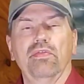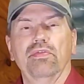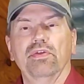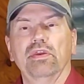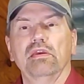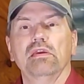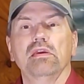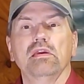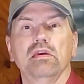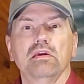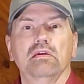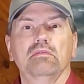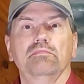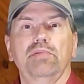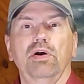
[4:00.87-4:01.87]
the
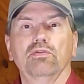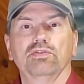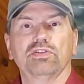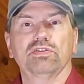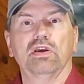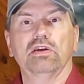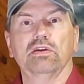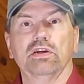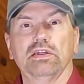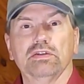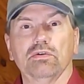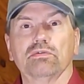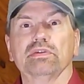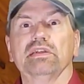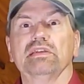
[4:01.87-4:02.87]
post I had
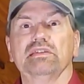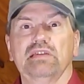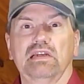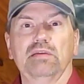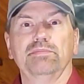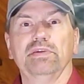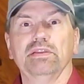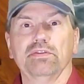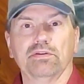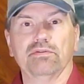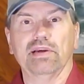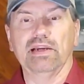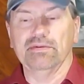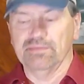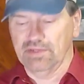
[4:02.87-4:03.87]
already set up in the
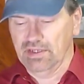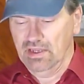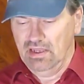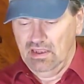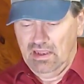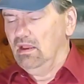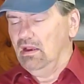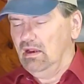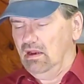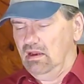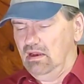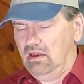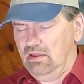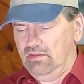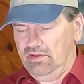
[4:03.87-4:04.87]
ground.
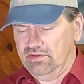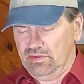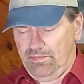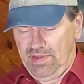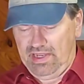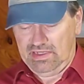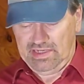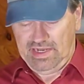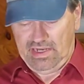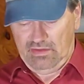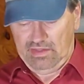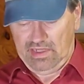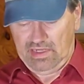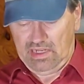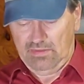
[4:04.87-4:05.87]
There's a
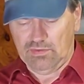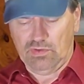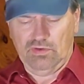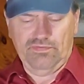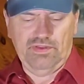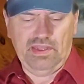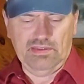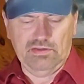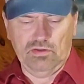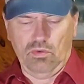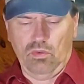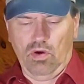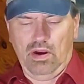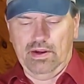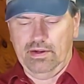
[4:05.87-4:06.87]
pigtail that comes off the end of the
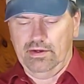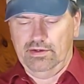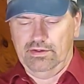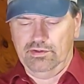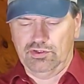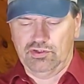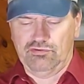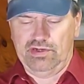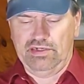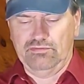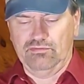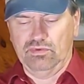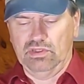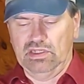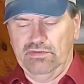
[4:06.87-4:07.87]
wire. You strain
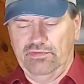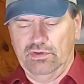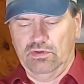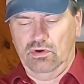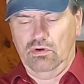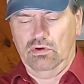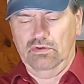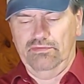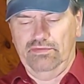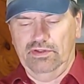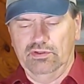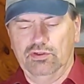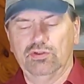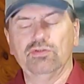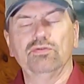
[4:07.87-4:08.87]
relief it off
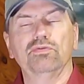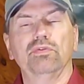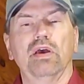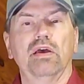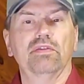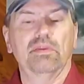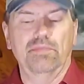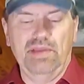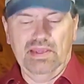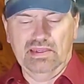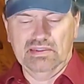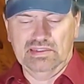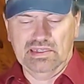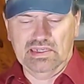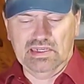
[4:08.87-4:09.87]
to the
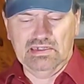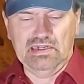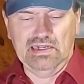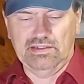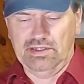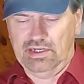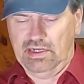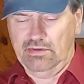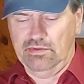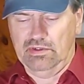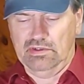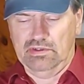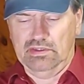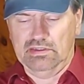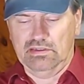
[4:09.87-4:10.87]
BNC connector here.
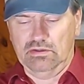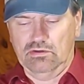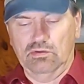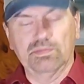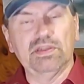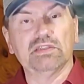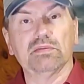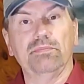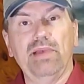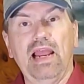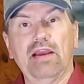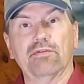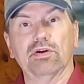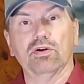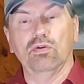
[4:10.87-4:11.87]
There's a little piece of
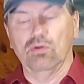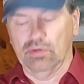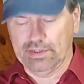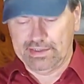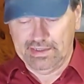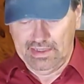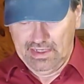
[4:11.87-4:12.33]
paracord,